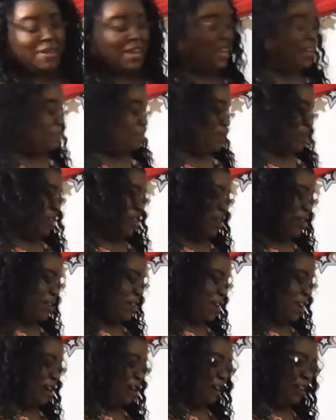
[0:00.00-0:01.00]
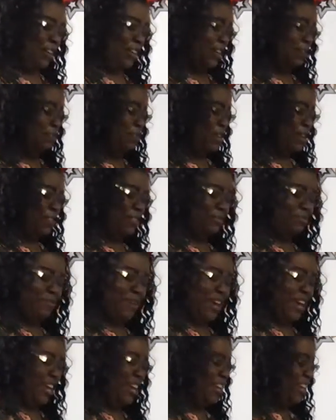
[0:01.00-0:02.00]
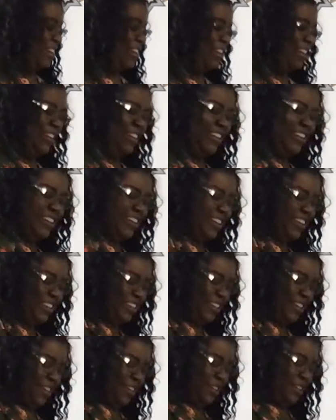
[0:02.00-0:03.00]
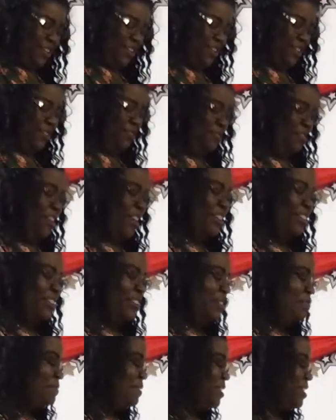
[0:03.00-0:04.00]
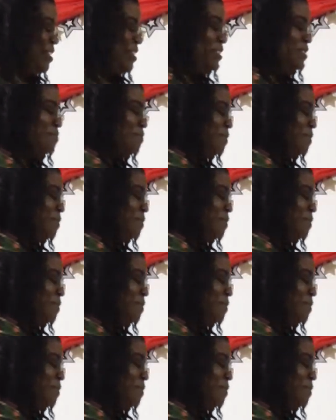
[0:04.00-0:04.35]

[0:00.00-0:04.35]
Patty, my girl, yeah, I love you some Patty. You can't tell me nothing